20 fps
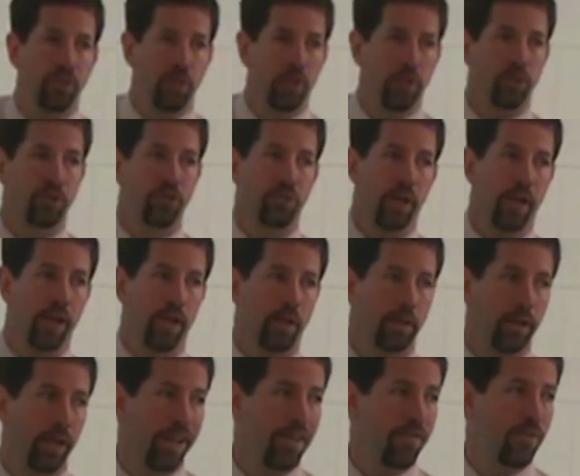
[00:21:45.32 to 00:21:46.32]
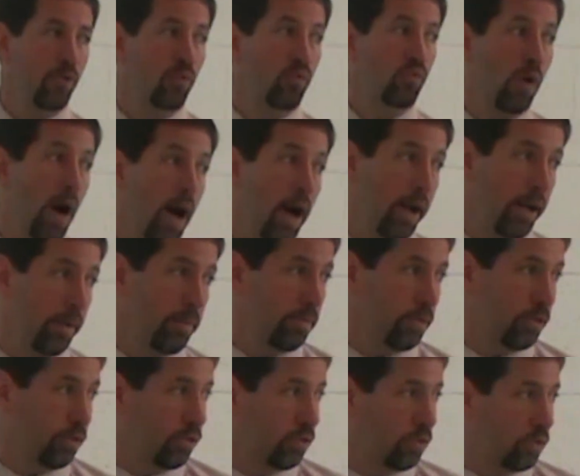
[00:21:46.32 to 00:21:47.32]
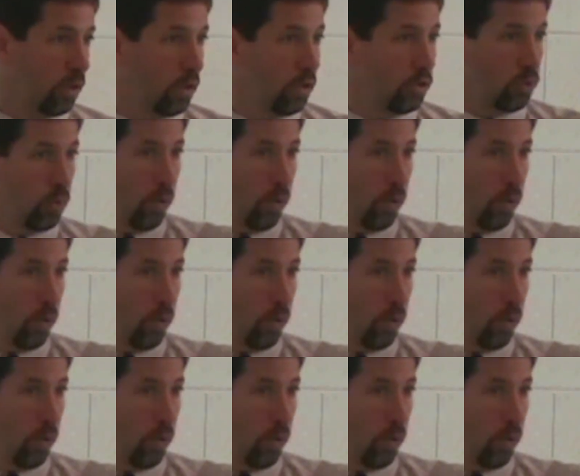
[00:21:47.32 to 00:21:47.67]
little saying. It even rhymes. So